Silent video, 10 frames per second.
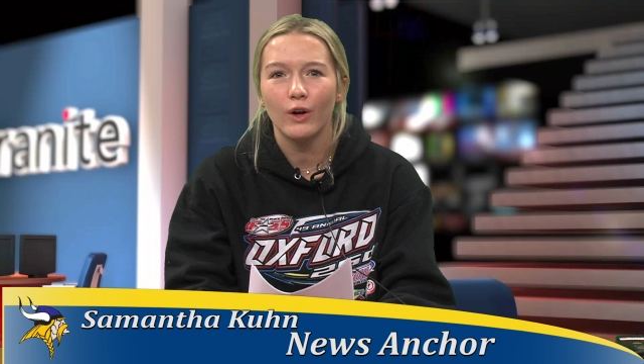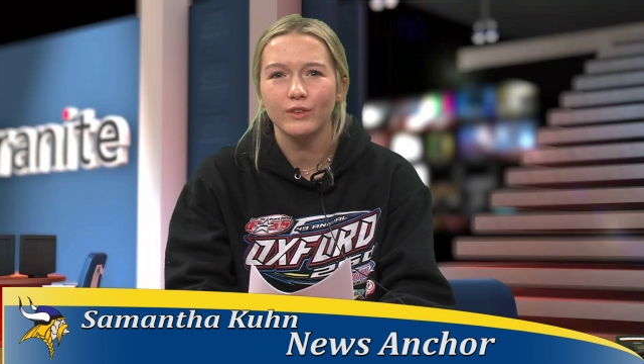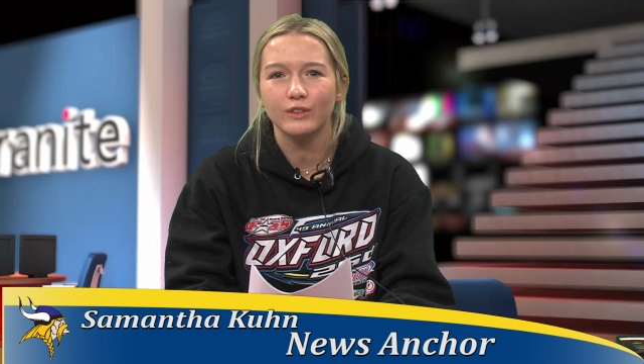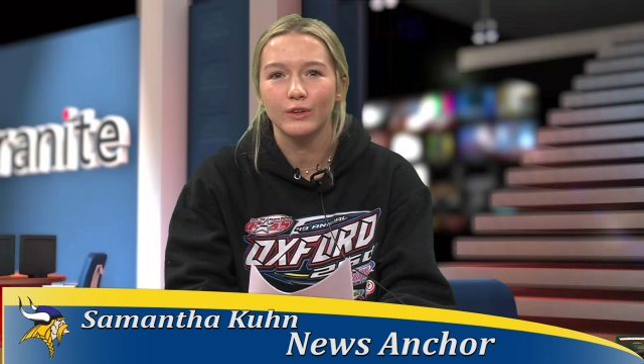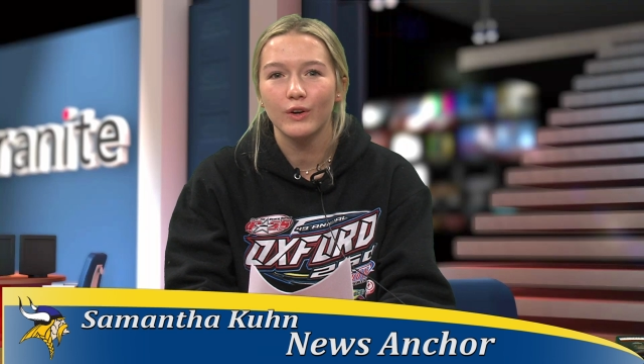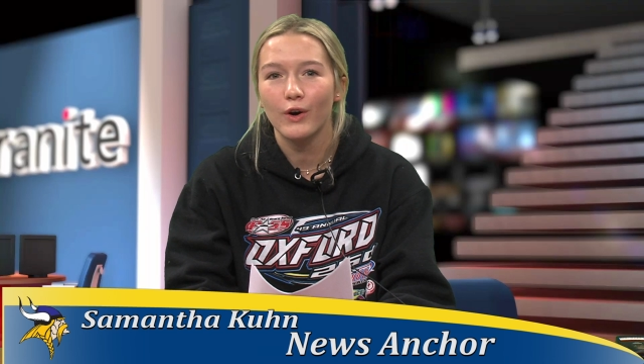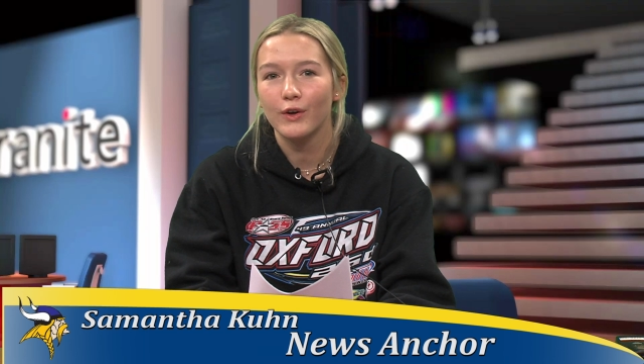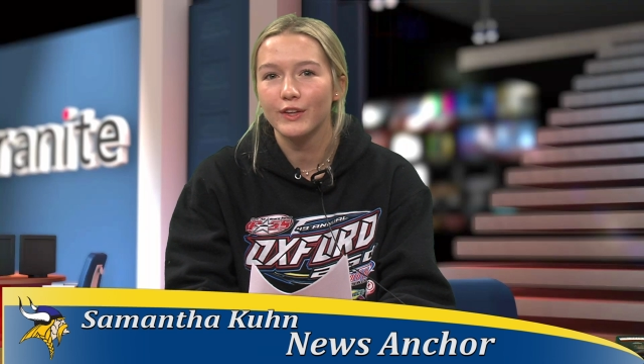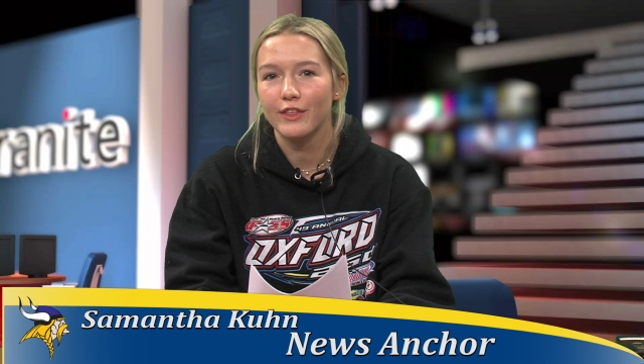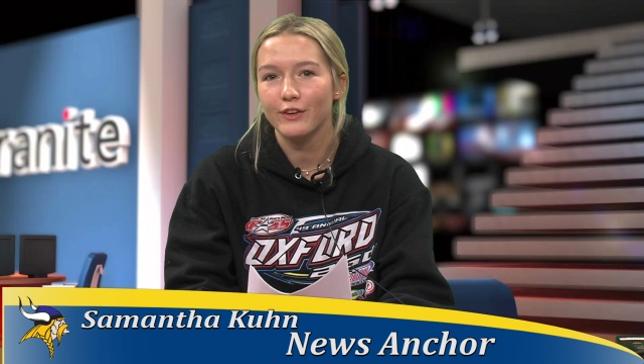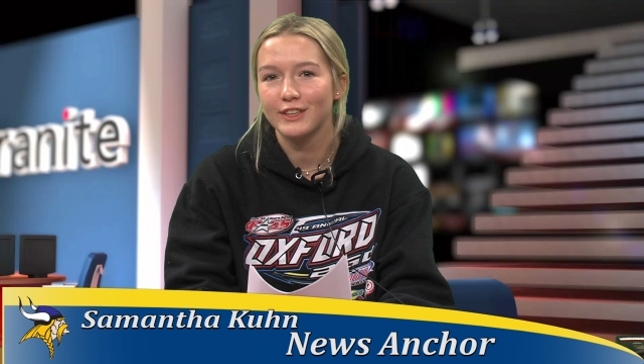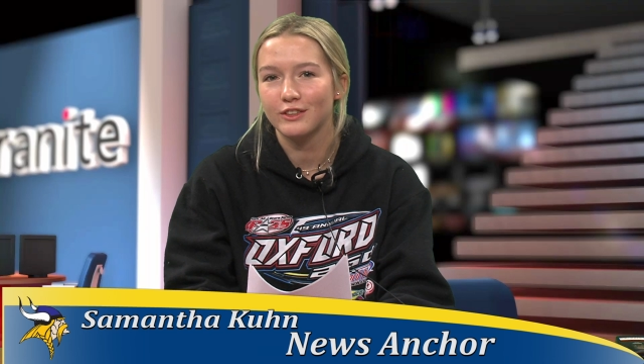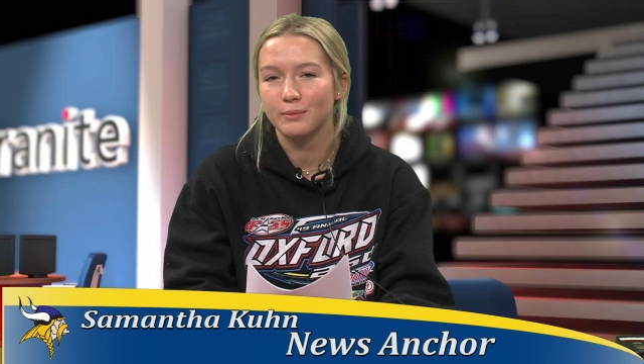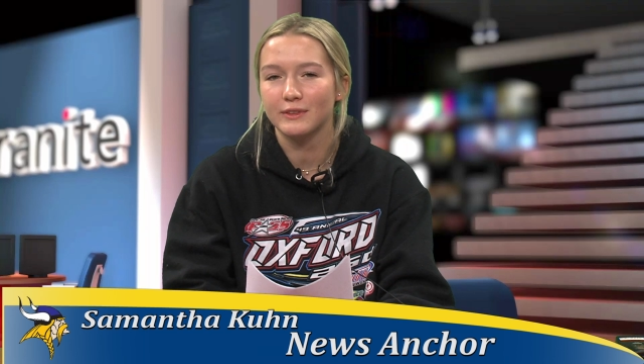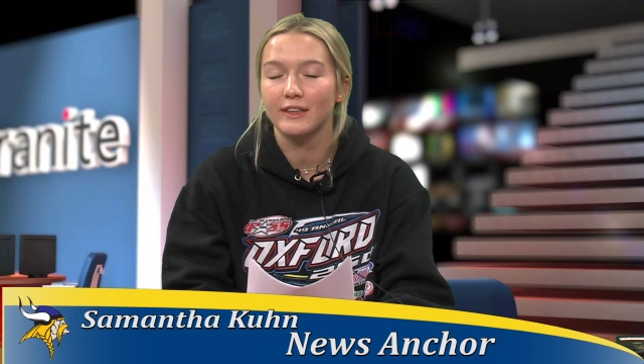Also, only
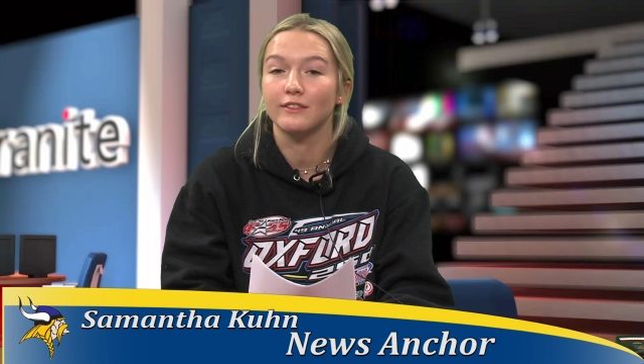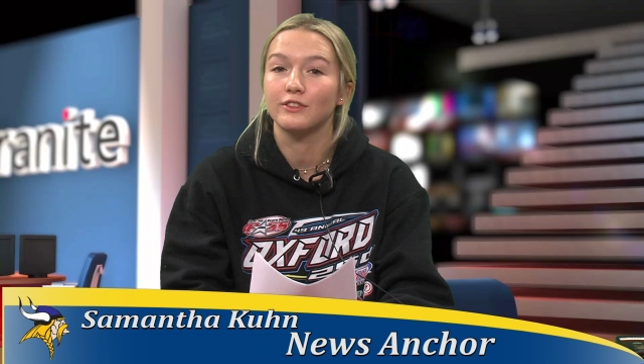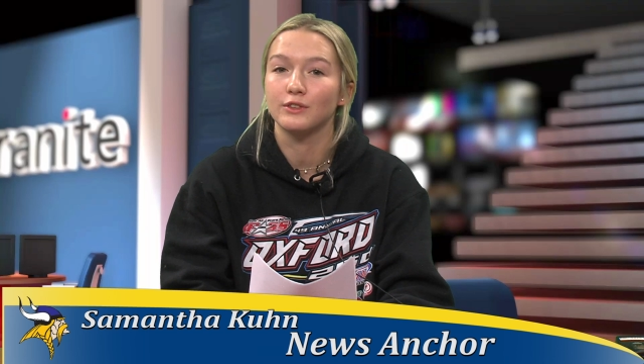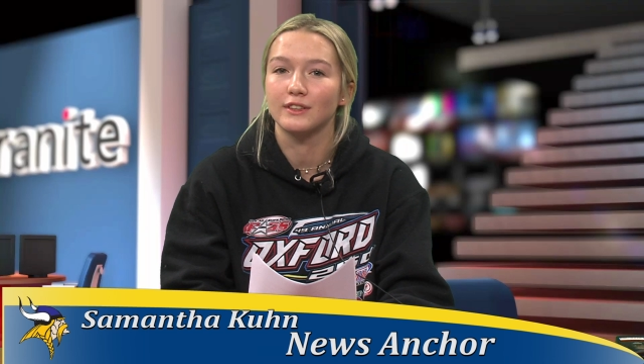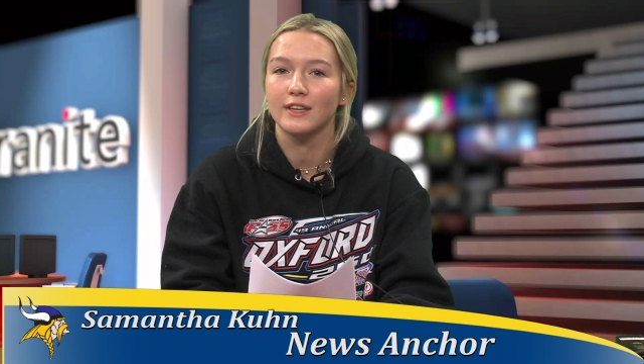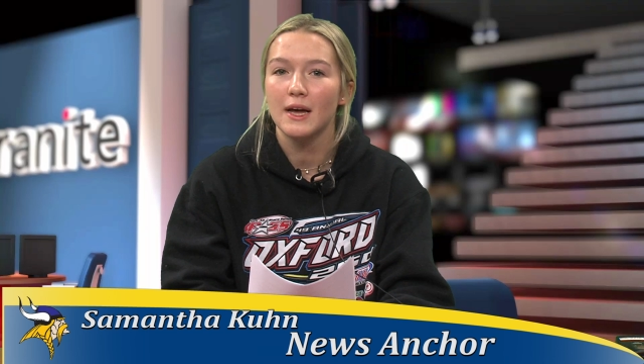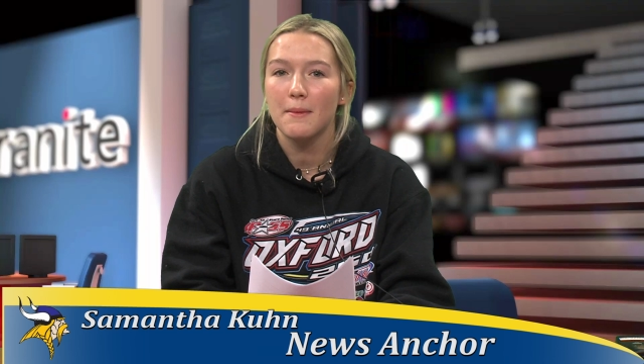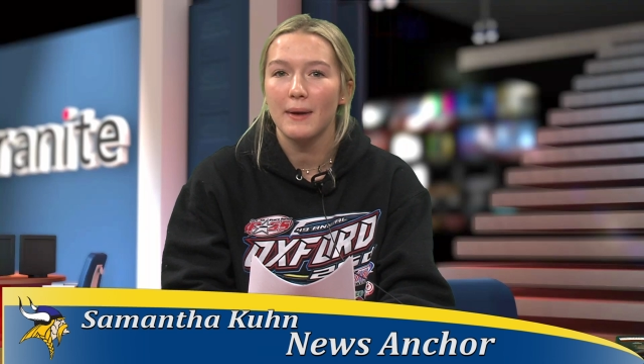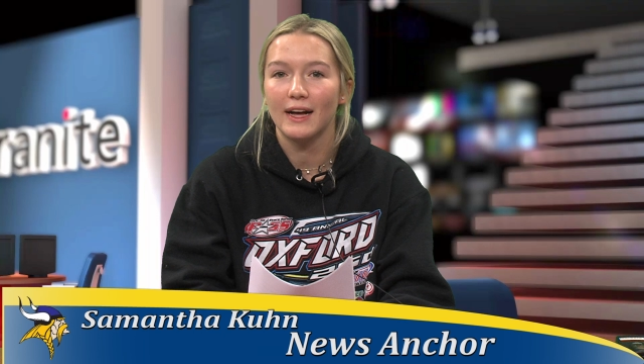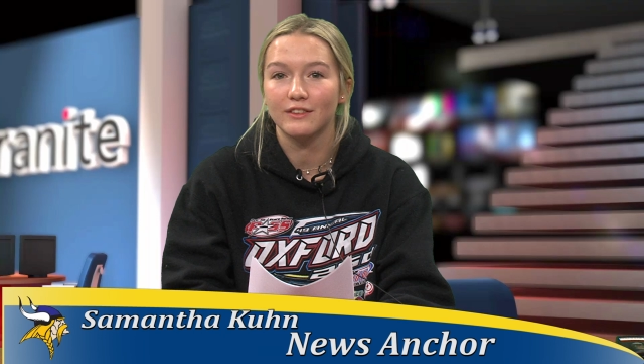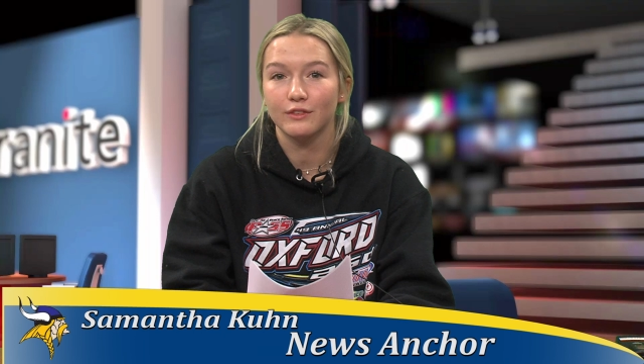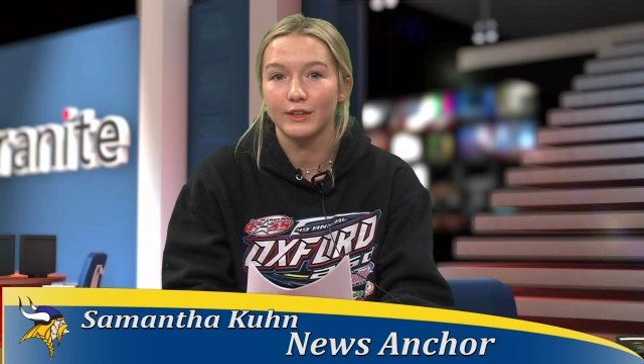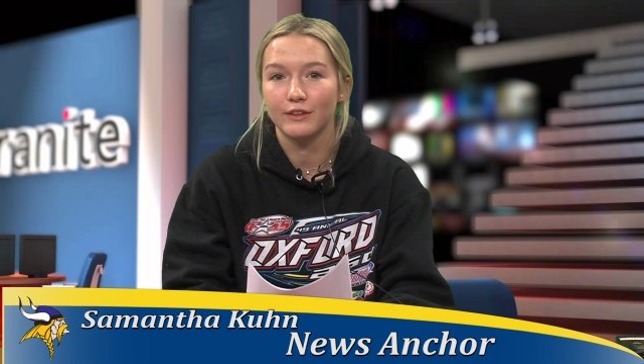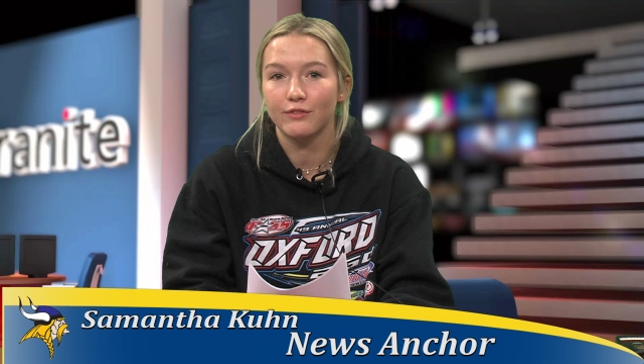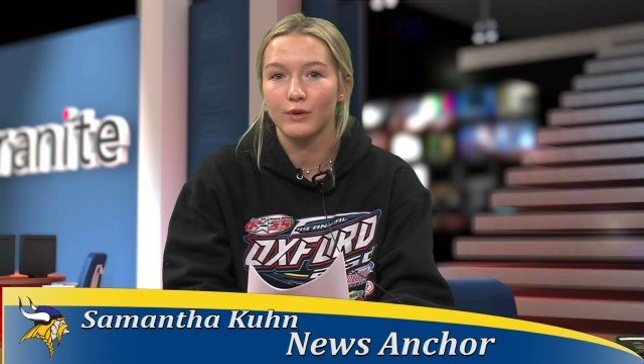32% of students passed
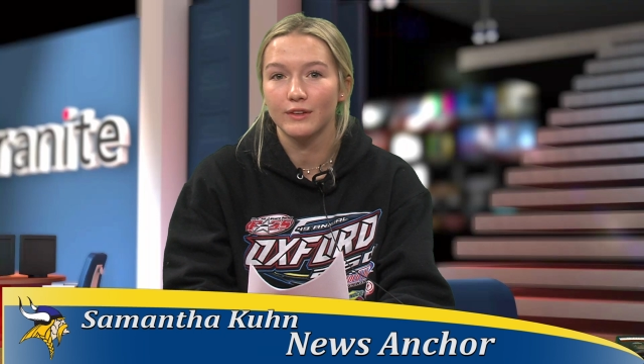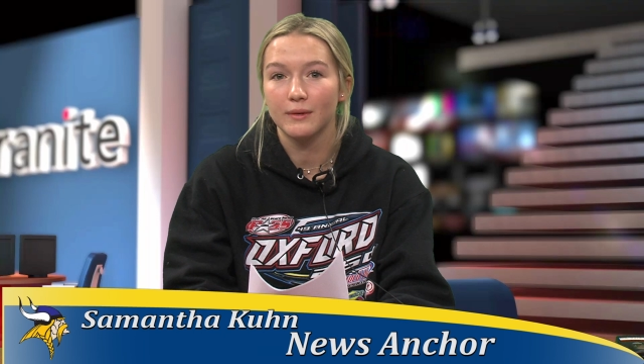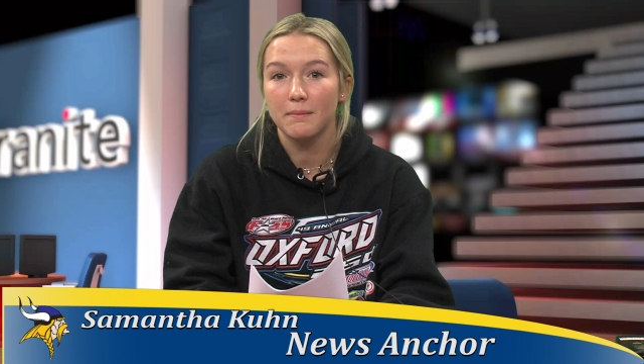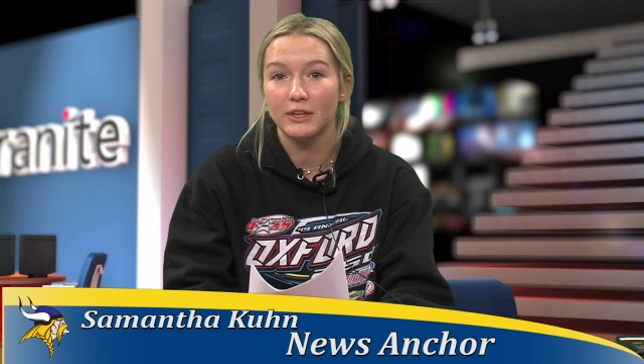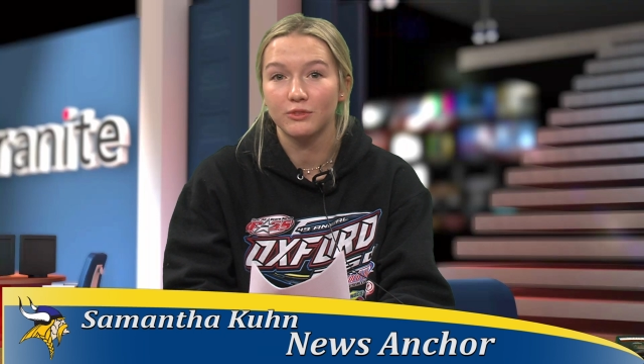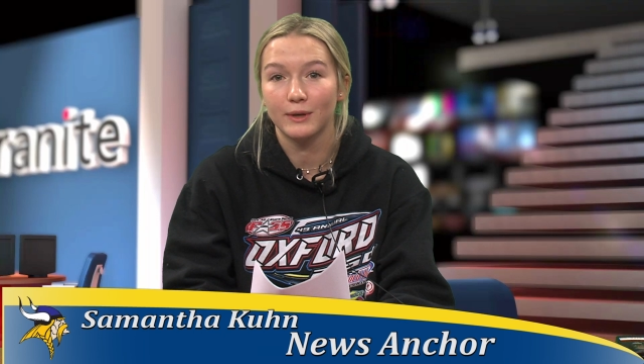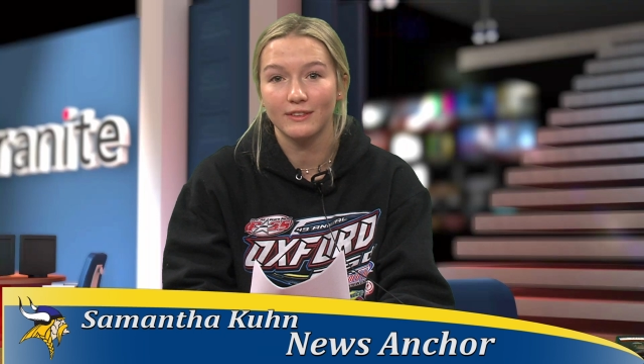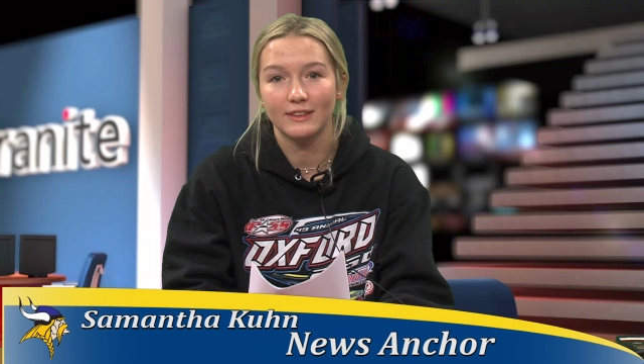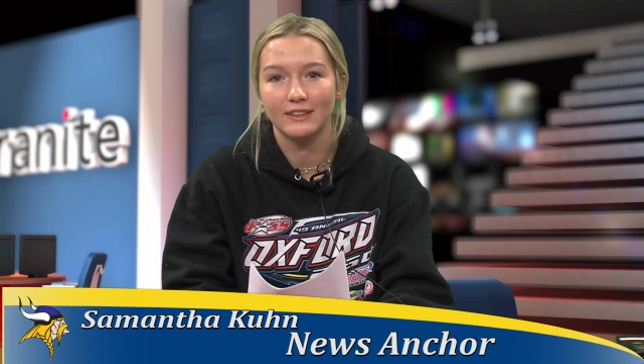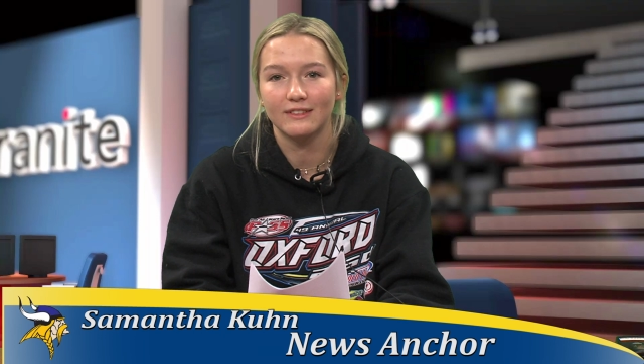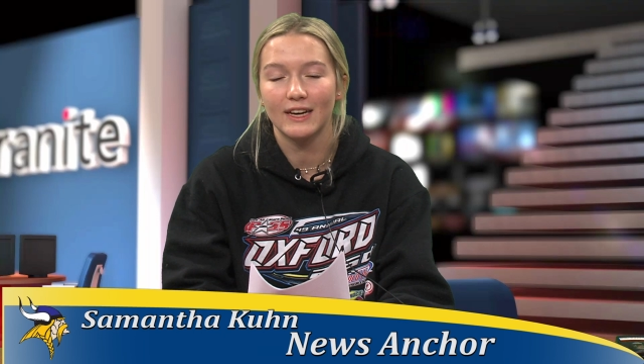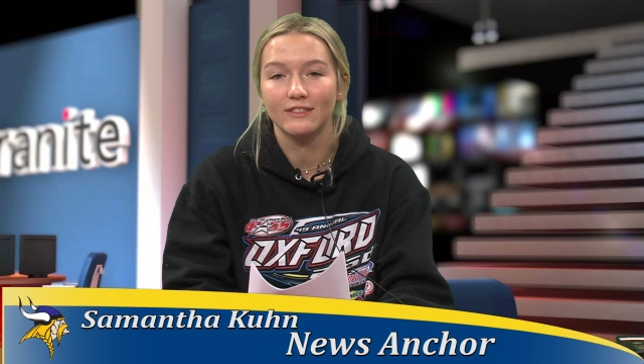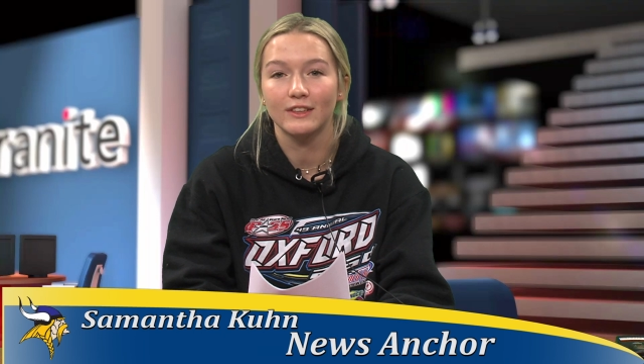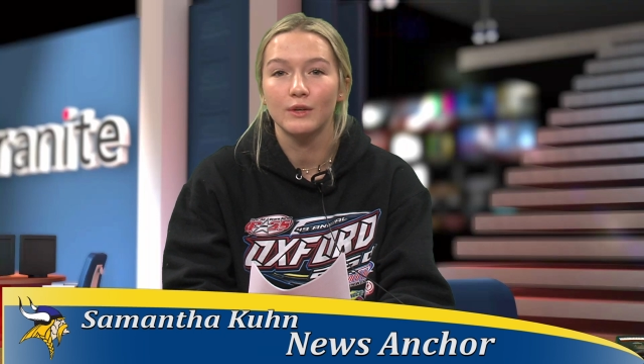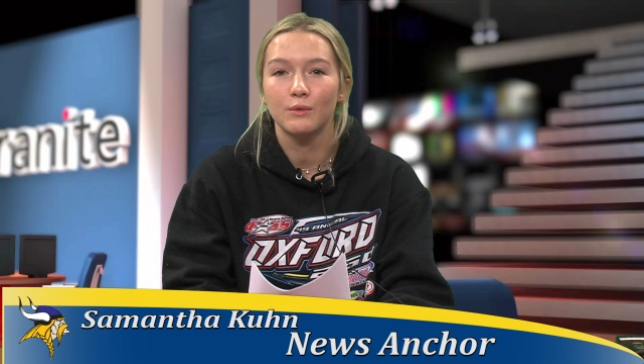3 out of 4 benchmarks in this
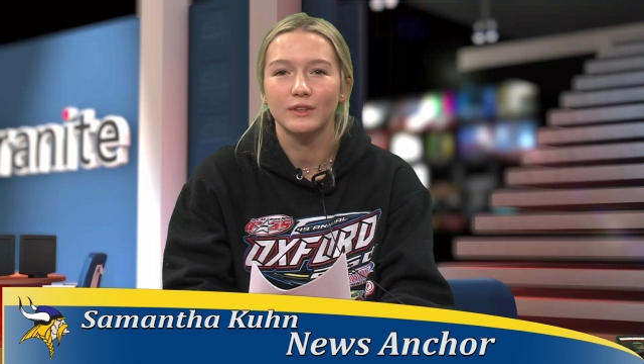test,